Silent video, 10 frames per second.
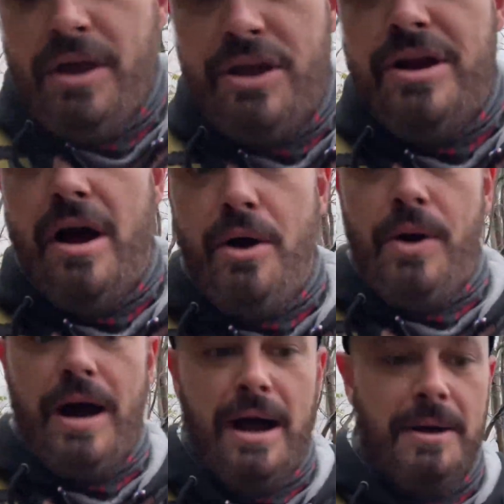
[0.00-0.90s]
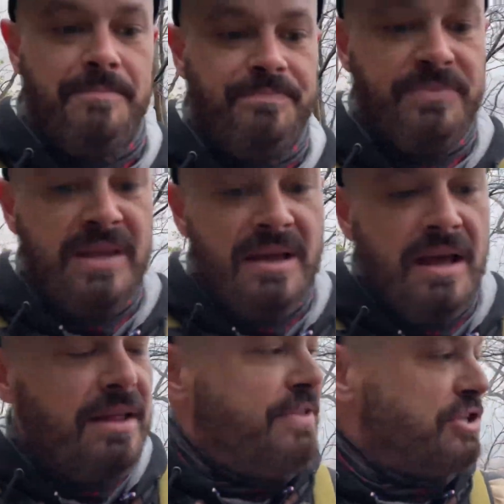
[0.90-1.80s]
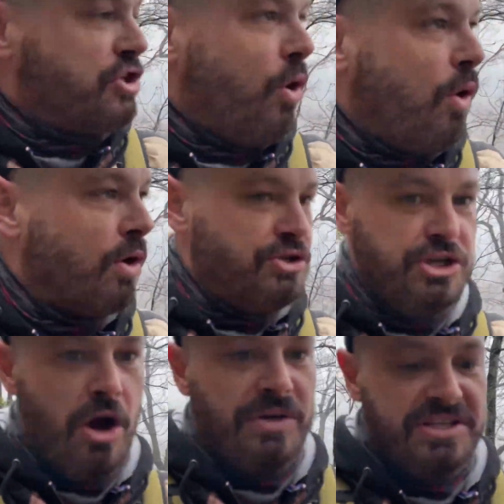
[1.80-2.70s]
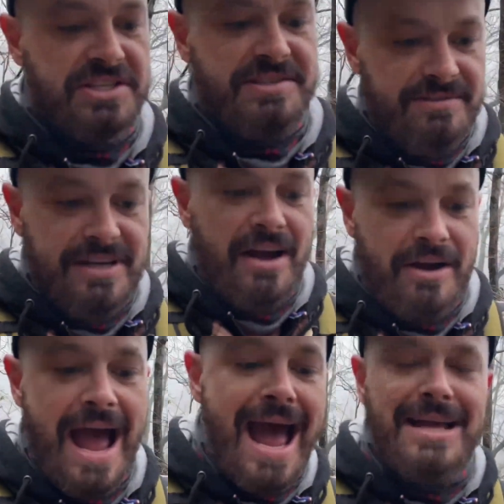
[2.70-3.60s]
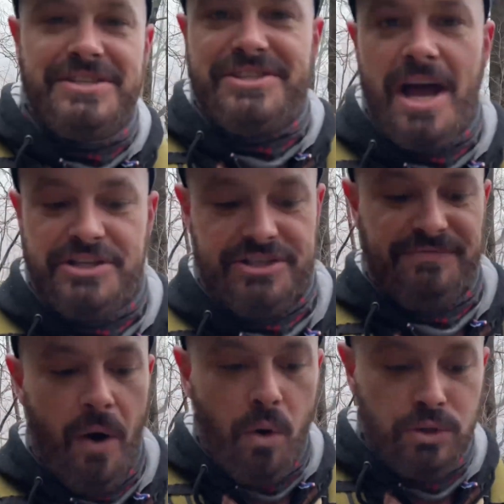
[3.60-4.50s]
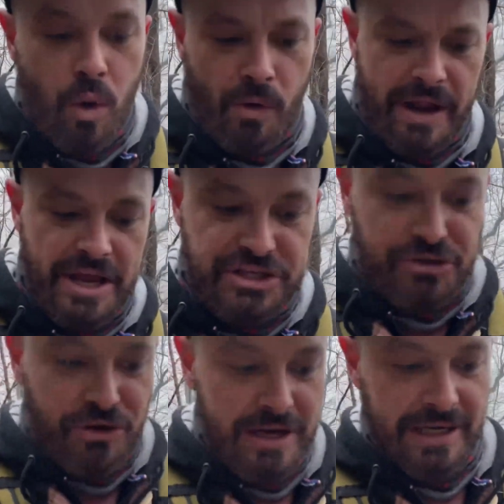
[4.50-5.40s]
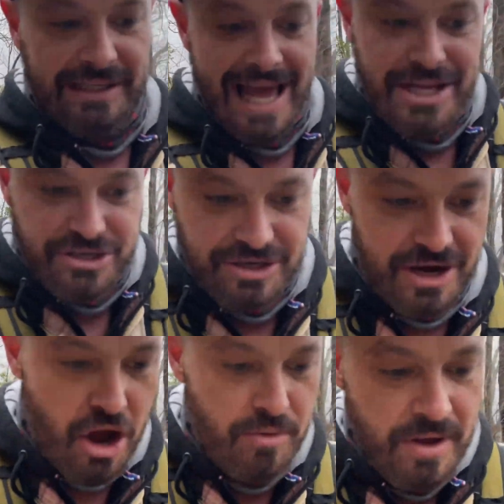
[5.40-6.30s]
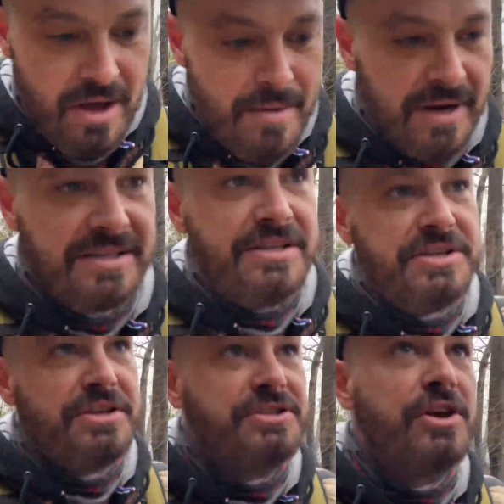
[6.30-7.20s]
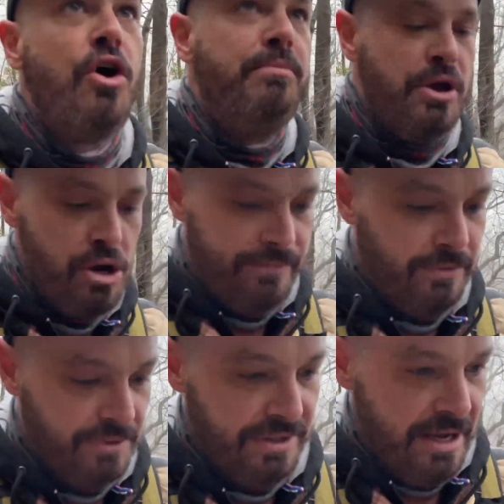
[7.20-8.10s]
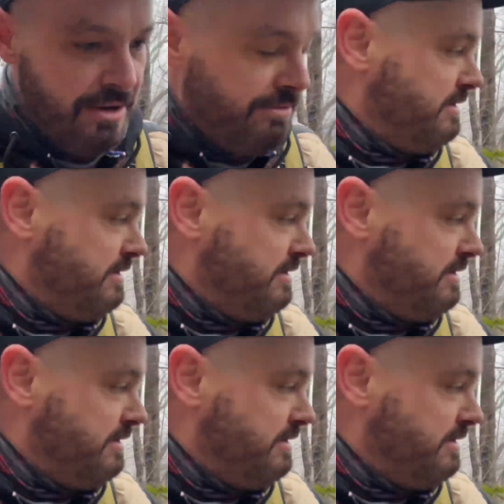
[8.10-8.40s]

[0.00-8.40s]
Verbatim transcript: you know, uh, this gorge, you know, is, you know, has such folklore and history and legend, you know, because it's just so beautiful, you know,